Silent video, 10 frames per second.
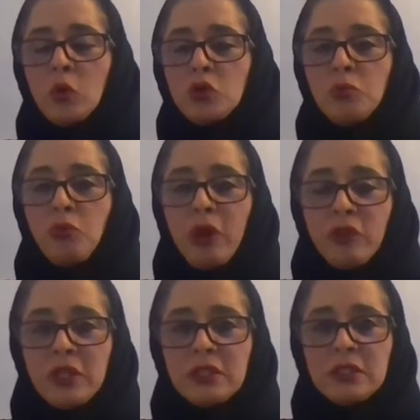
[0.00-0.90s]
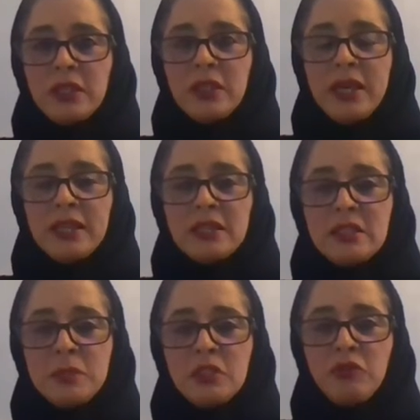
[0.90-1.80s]
most prevalent in that
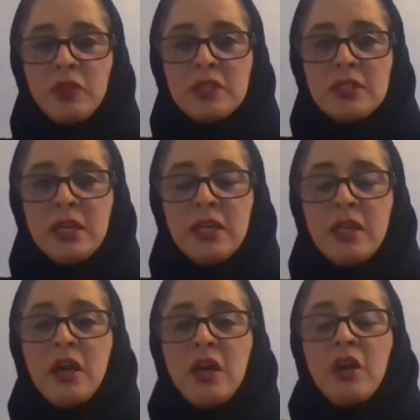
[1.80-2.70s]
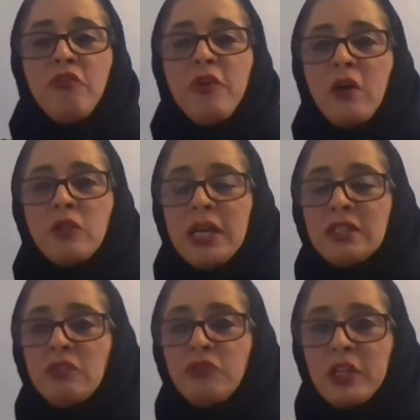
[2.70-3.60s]
specific study found
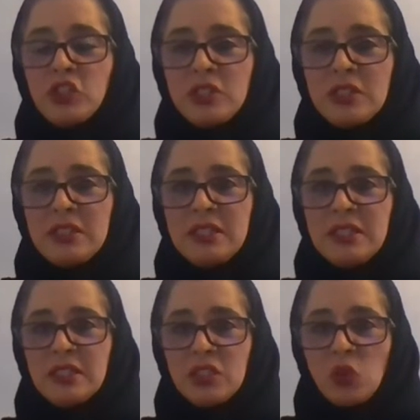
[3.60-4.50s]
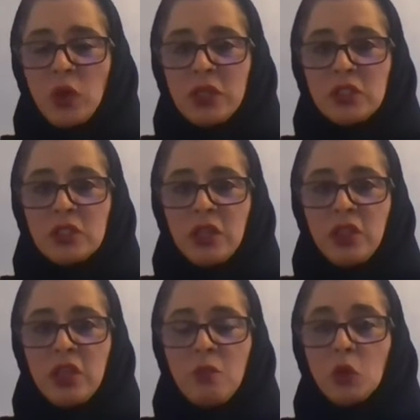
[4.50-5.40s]
that infectious diseases was
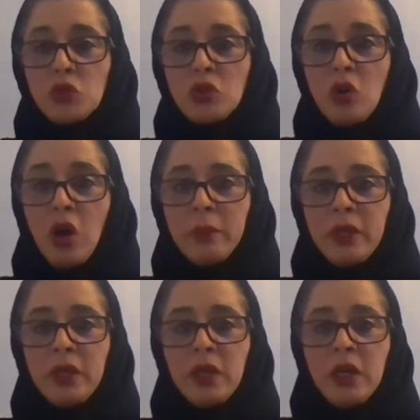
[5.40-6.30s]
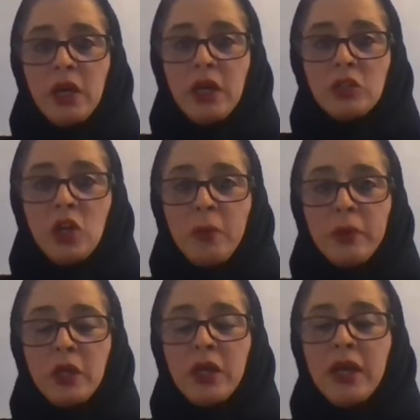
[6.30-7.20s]
the most common
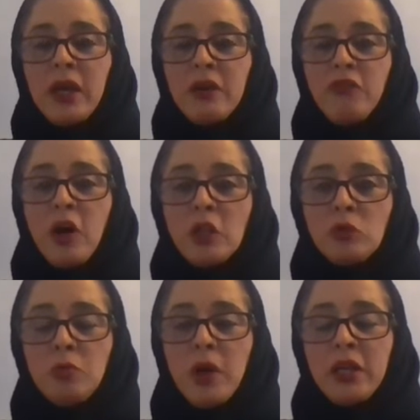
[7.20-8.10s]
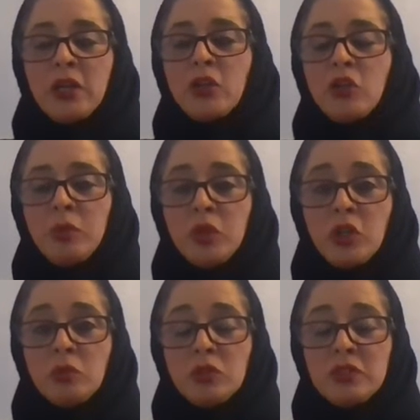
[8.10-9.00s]
topic, followed by
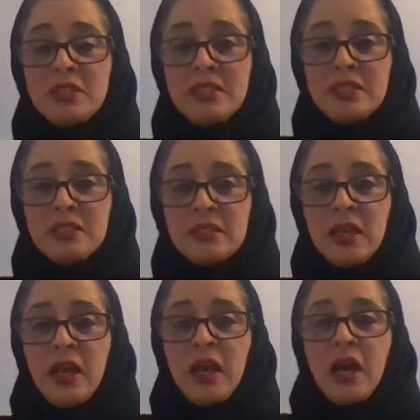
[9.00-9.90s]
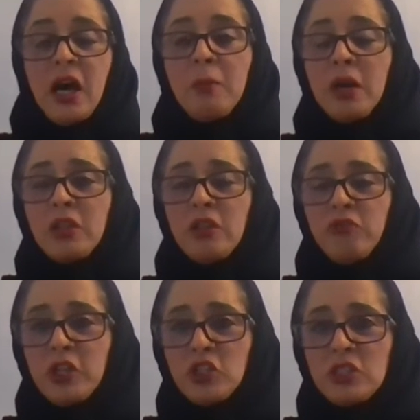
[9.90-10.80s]
non-communicable diseases. Among the
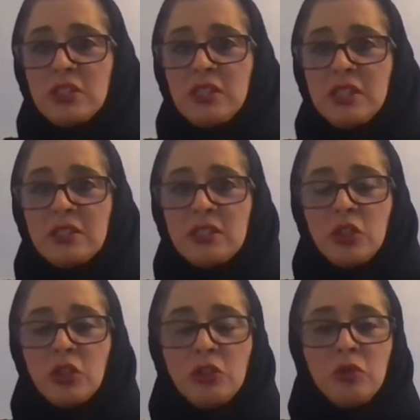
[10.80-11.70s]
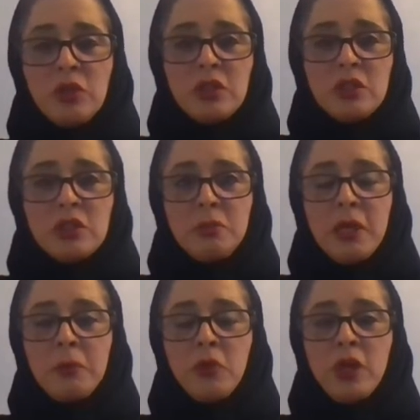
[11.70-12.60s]
infectious diseases included in this
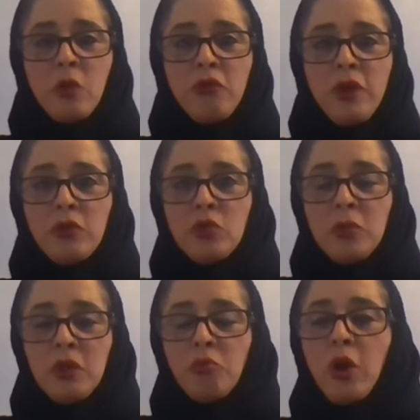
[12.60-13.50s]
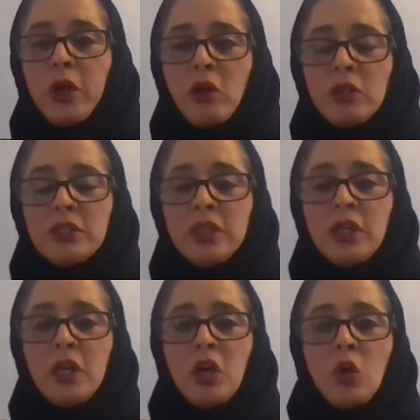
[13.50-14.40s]
paper that were found to be of
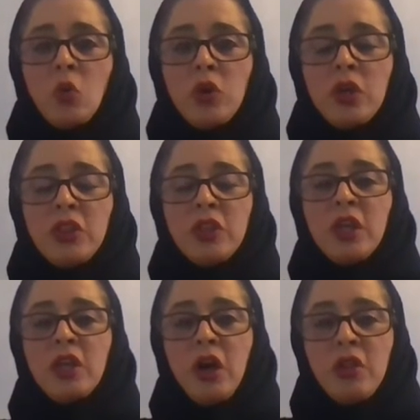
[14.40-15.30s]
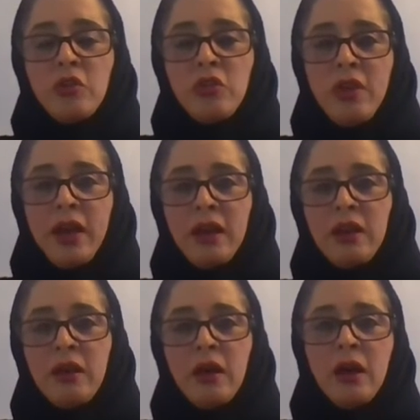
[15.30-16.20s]
priority were nothing other
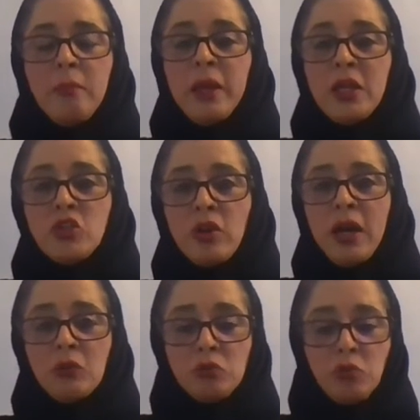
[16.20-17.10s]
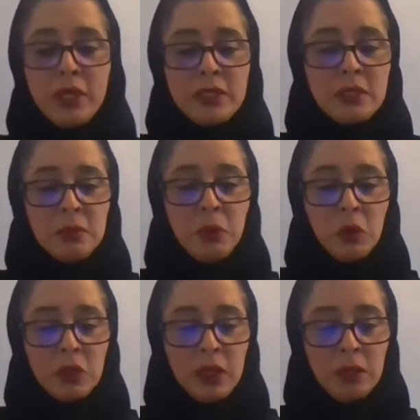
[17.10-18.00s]
than major outbreaks:
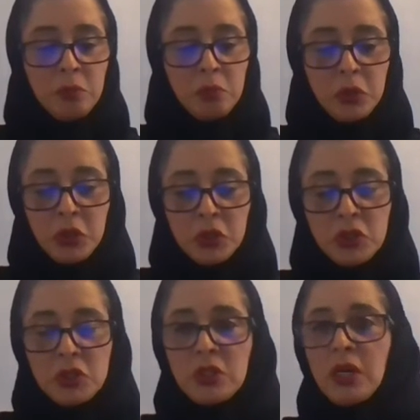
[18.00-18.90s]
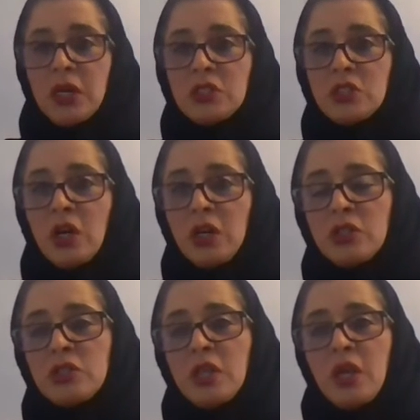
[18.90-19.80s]
Ebola, MERS,
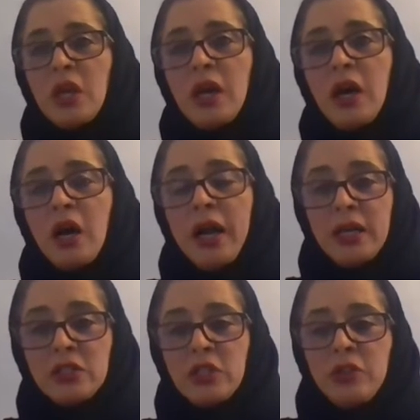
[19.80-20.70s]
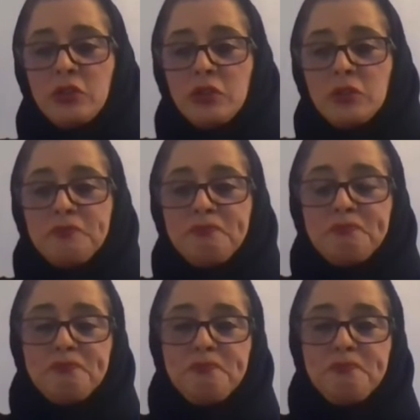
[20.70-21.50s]
SARS, and others.